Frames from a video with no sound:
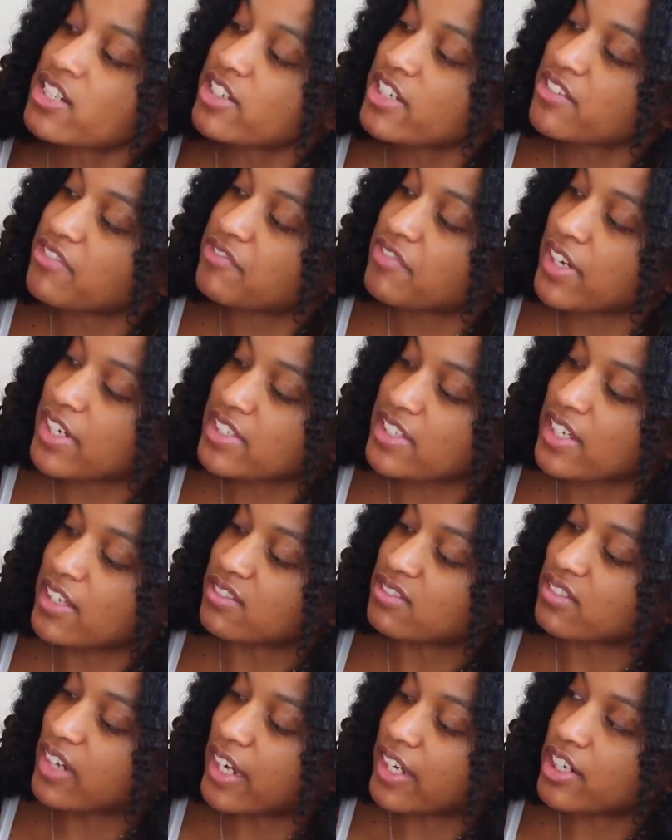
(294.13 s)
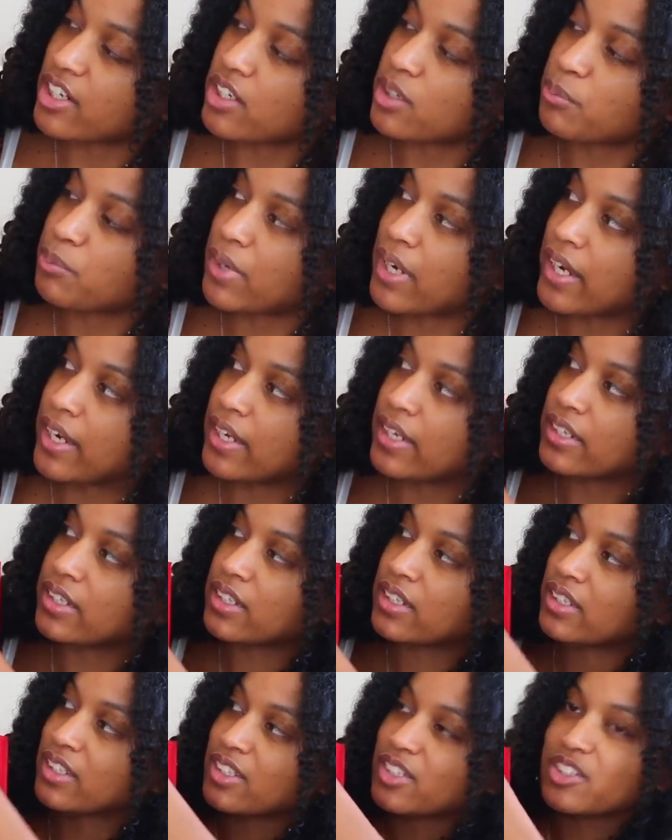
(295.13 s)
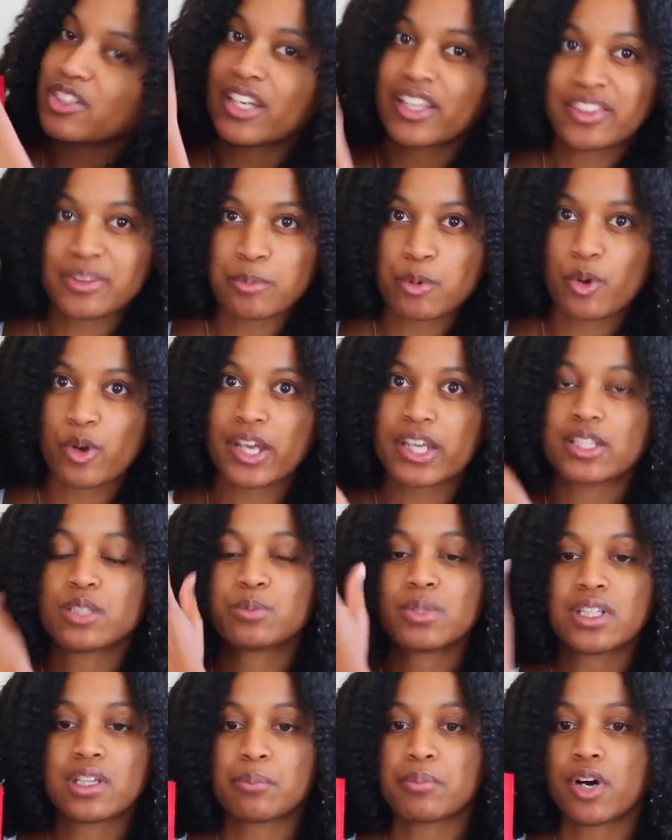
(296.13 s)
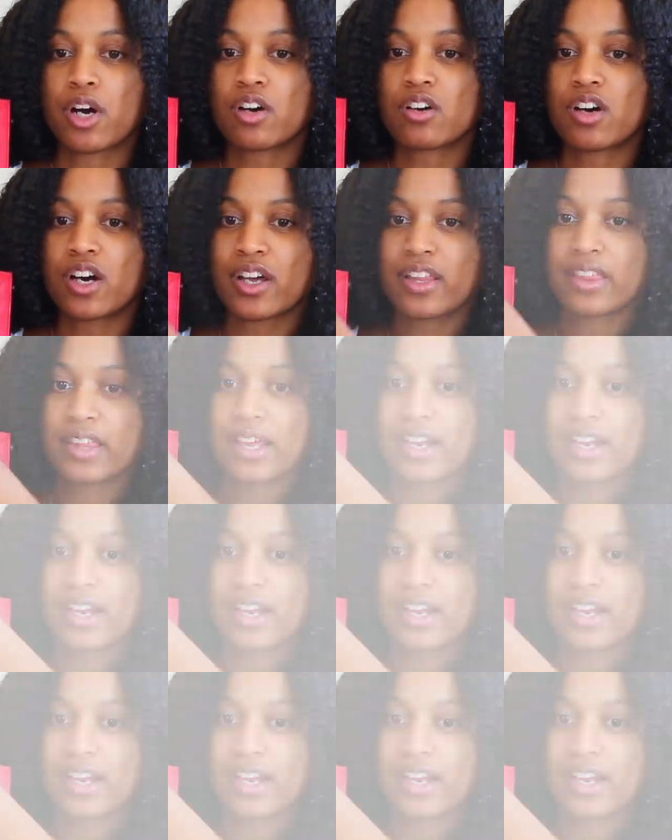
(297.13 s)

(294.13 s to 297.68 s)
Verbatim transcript: actually fix it later, but you get the point, you put the bow on